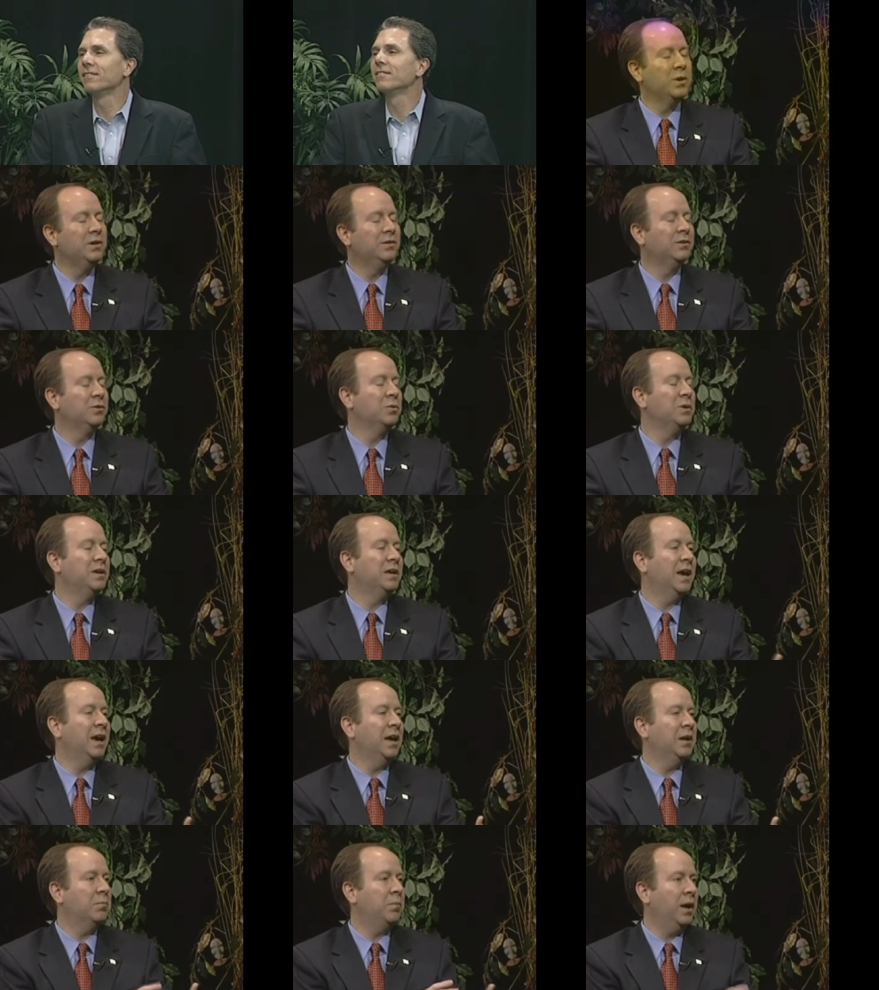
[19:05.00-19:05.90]
no reason we
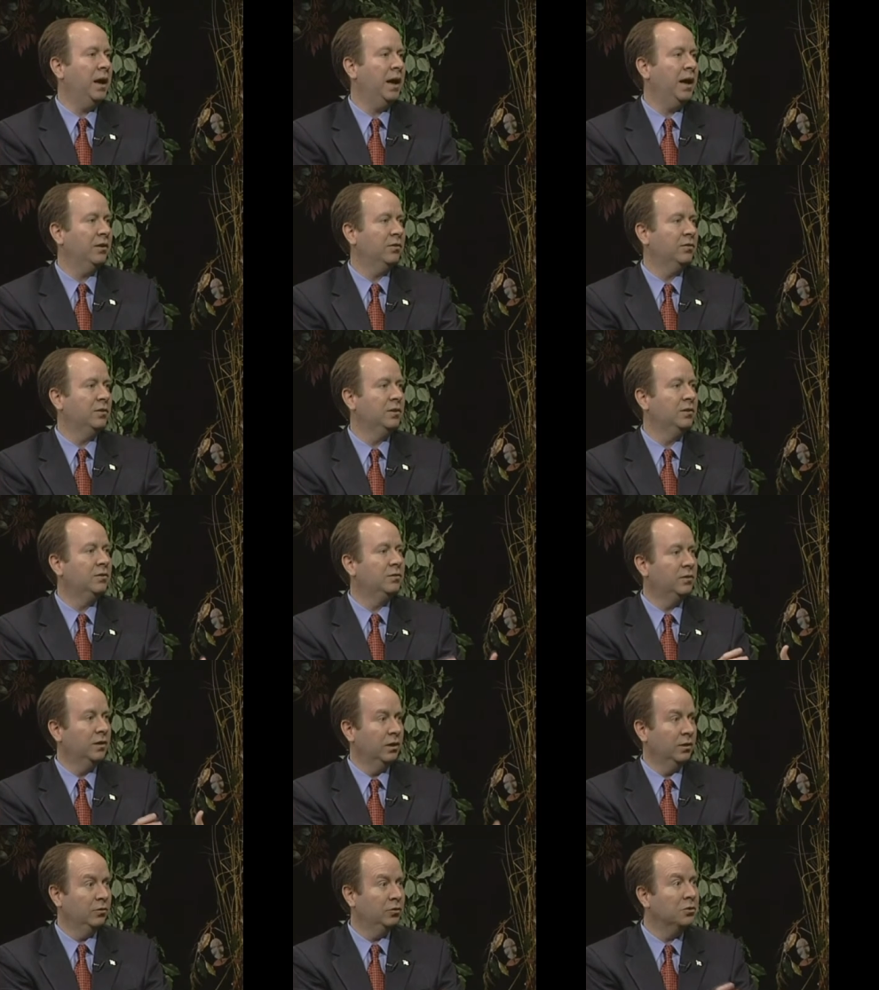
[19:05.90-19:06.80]
can't pass these
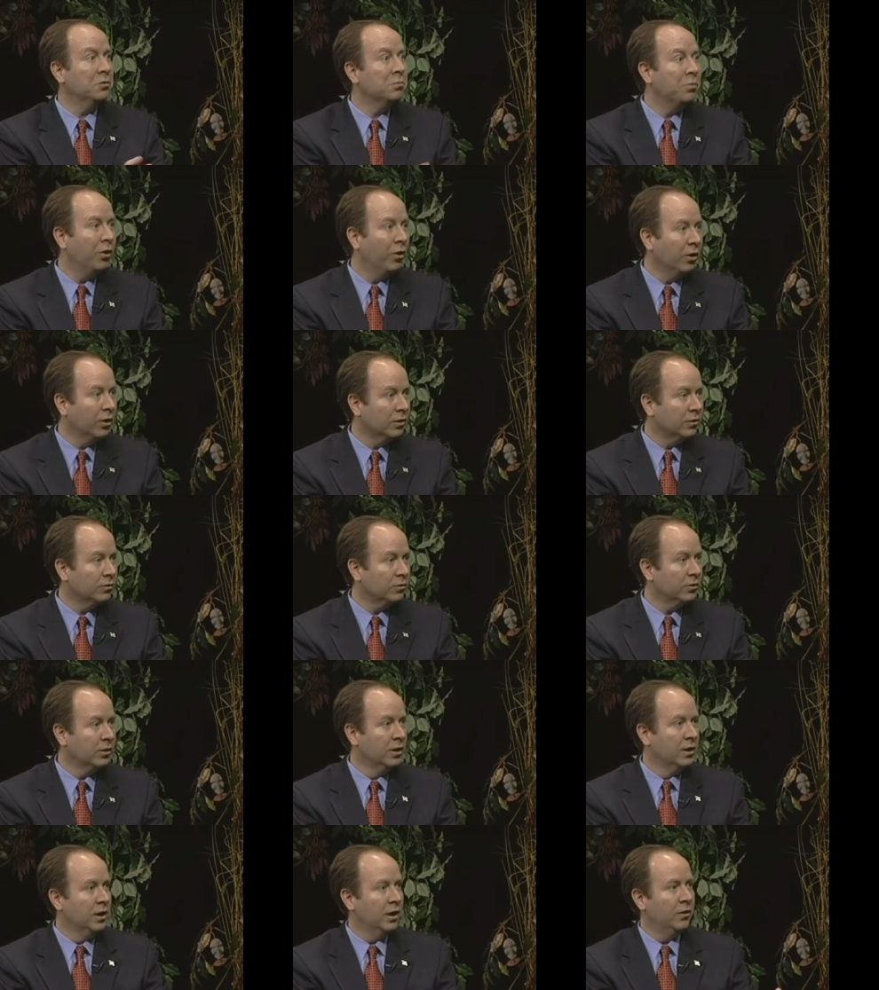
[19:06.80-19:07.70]
things in
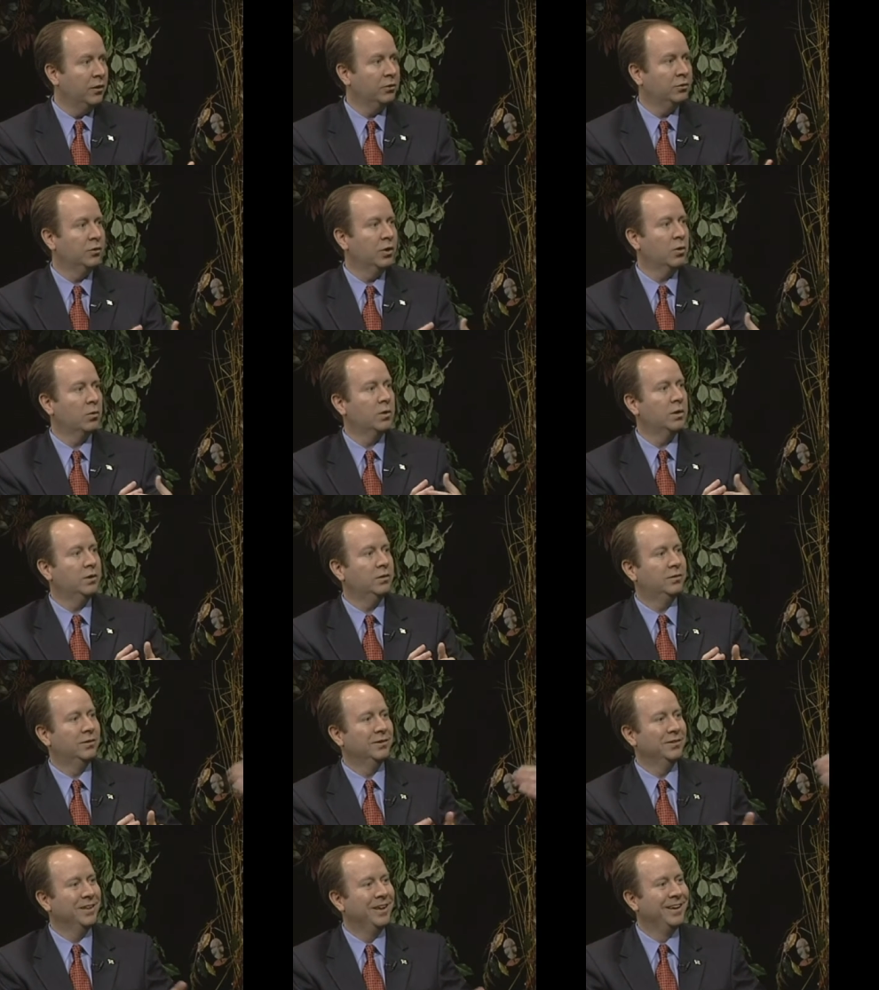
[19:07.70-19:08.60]
parts. Right. And there's no reason.
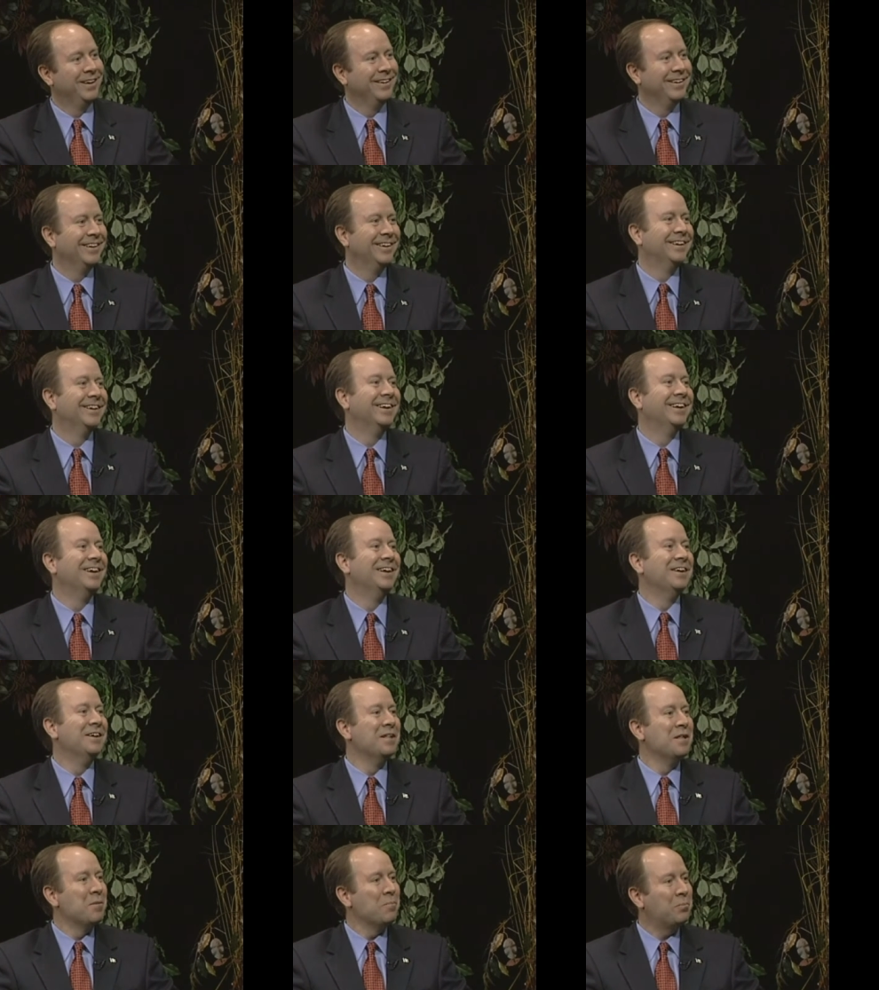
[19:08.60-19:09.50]
That's what should have
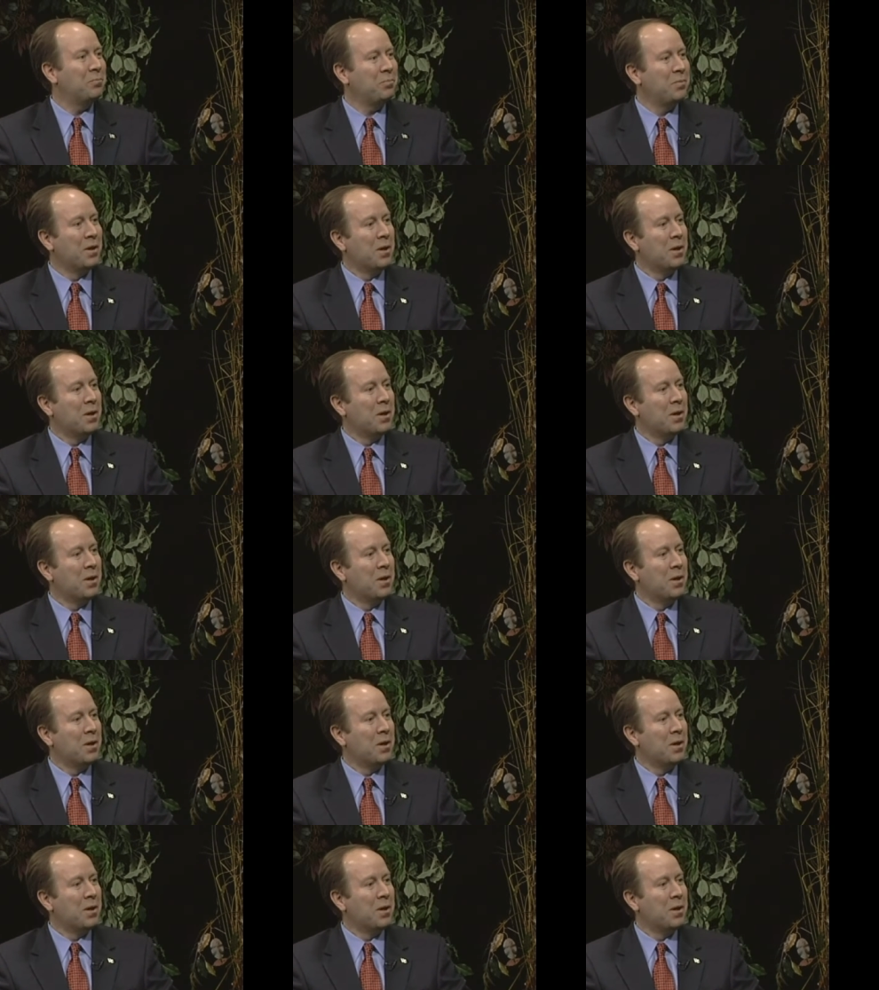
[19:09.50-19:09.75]
happened. Let's